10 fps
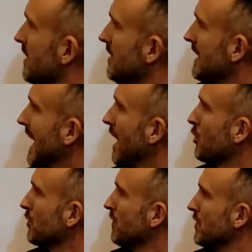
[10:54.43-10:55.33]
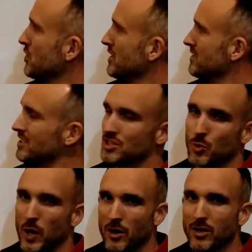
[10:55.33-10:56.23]
the outer function is the
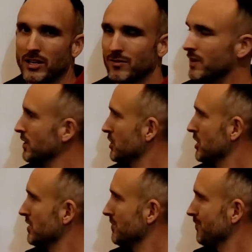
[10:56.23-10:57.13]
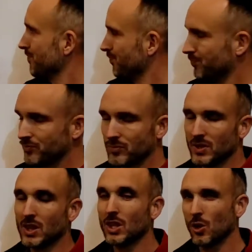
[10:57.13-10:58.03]
squaring function,
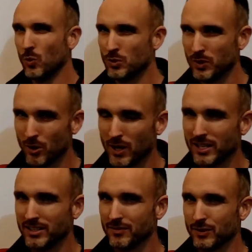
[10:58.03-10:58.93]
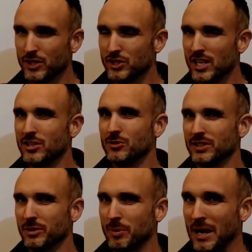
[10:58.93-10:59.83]
which we know how to differentiate
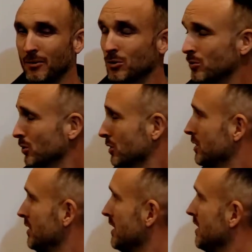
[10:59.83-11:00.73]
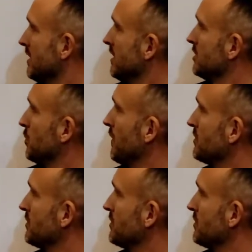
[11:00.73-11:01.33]
using the power rule. So we